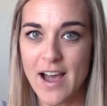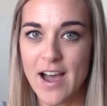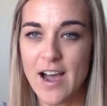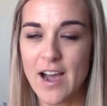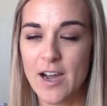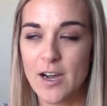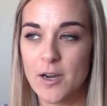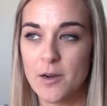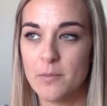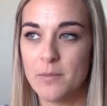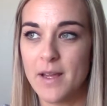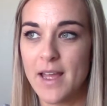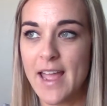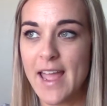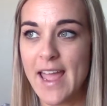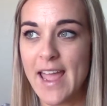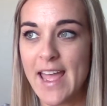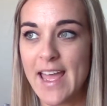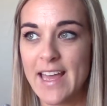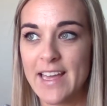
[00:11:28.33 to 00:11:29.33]
Um,
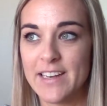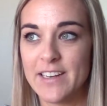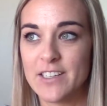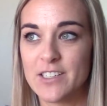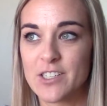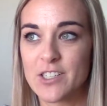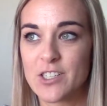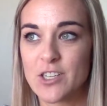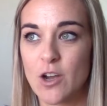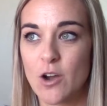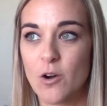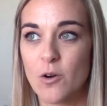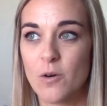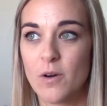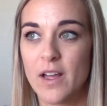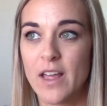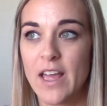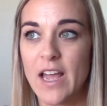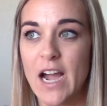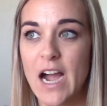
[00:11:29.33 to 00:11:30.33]
and
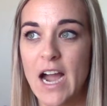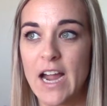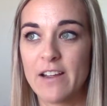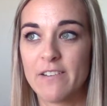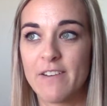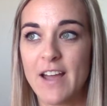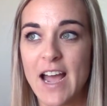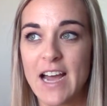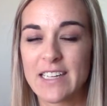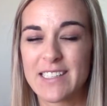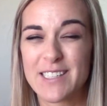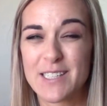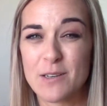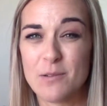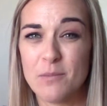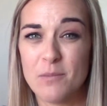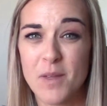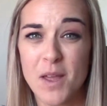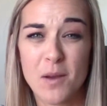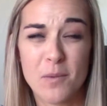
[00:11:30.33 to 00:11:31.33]
so I've had
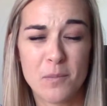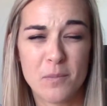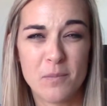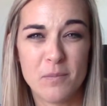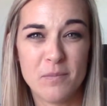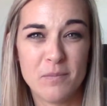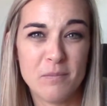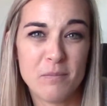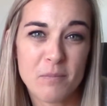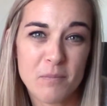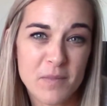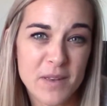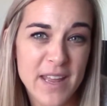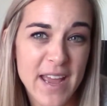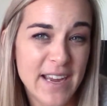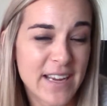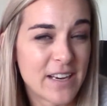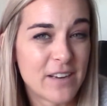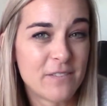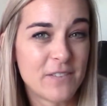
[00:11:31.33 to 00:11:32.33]
some
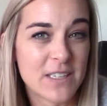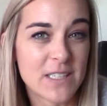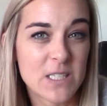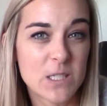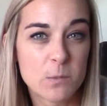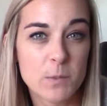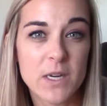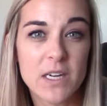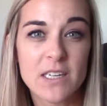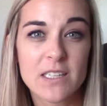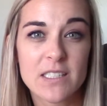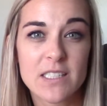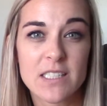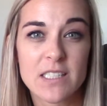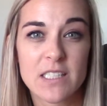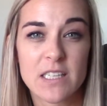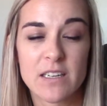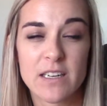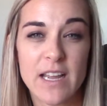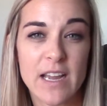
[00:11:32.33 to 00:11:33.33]
negative
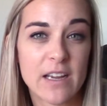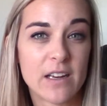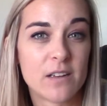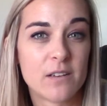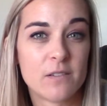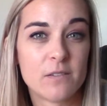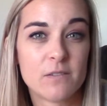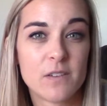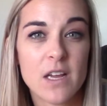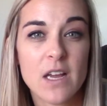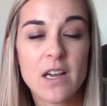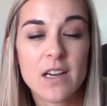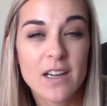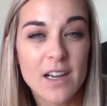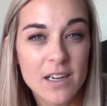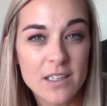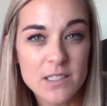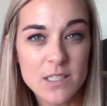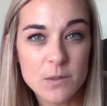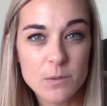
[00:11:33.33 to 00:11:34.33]
experiences and negative
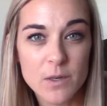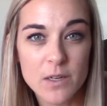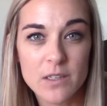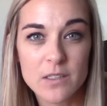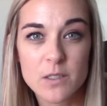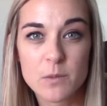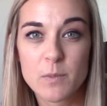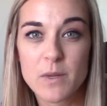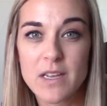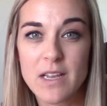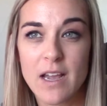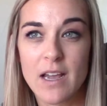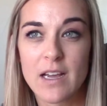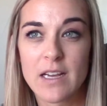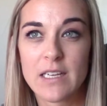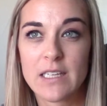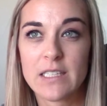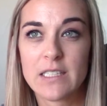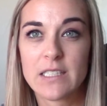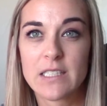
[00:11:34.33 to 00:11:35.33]
customers
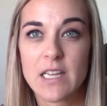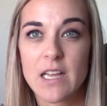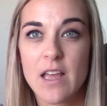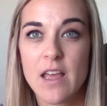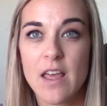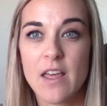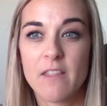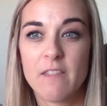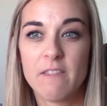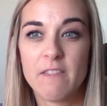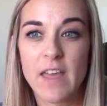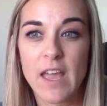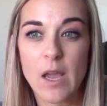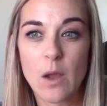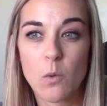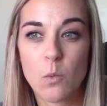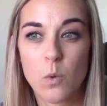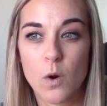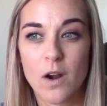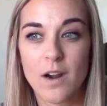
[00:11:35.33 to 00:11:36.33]
because
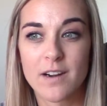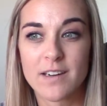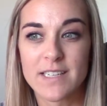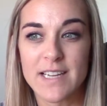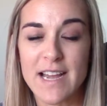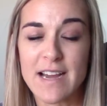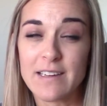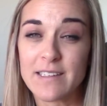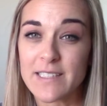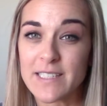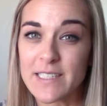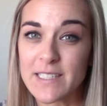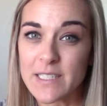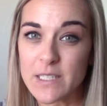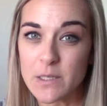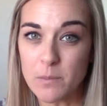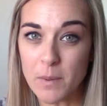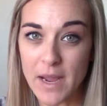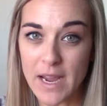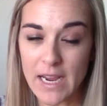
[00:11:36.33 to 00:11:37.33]
they weren't
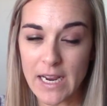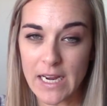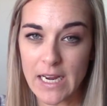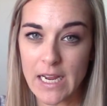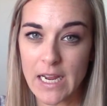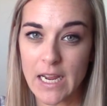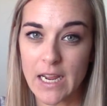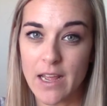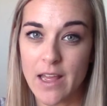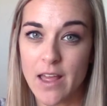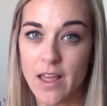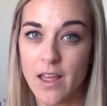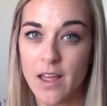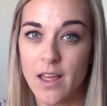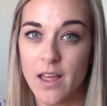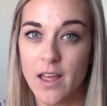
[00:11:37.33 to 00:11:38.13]
anticipating